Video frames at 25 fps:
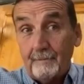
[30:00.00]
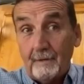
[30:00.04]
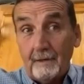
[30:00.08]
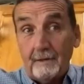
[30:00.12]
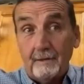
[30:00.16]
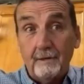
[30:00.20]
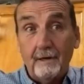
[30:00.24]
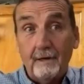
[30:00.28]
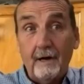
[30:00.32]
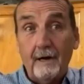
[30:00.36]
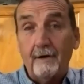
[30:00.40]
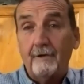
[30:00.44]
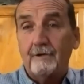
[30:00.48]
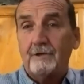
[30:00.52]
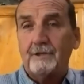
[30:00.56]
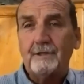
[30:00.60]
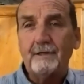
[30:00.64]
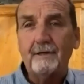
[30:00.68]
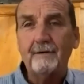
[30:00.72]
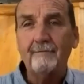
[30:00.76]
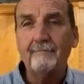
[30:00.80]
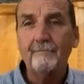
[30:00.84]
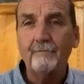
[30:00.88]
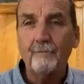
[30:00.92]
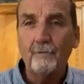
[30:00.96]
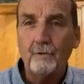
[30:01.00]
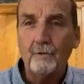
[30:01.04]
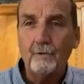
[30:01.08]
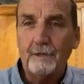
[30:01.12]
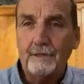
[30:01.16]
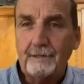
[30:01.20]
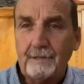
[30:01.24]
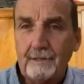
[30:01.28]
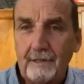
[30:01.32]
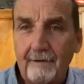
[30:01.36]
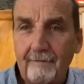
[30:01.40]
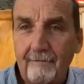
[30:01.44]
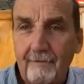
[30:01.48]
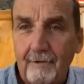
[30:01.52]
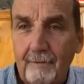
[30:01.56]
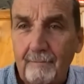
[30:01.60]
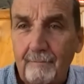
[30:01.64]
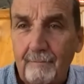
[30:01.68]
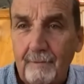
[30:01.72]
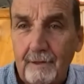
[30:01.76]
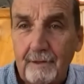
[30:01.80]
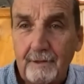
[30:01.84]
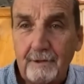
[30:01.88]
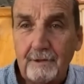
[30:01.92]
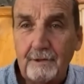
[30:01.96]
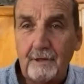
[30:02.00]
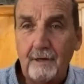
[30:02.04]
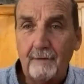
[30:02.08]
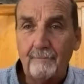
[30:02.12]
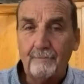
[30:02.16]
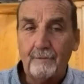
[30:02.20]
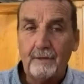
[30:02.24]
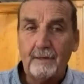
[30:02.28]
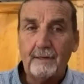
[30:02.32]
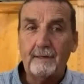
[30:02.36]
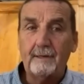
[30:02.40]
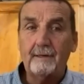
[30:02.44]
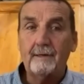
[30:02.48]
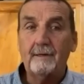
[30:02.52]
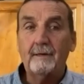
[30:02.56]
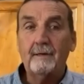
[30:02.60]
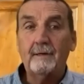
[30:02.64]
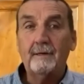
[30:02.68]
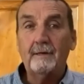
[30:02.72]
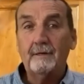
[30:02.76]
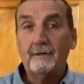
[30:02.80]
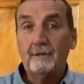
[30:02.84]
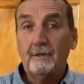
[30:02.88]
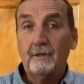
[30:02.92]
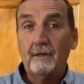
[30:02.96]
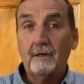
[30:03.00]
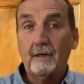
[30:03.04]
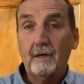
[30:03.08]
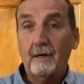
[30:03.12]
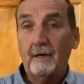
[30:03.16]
not a 747, but something uh,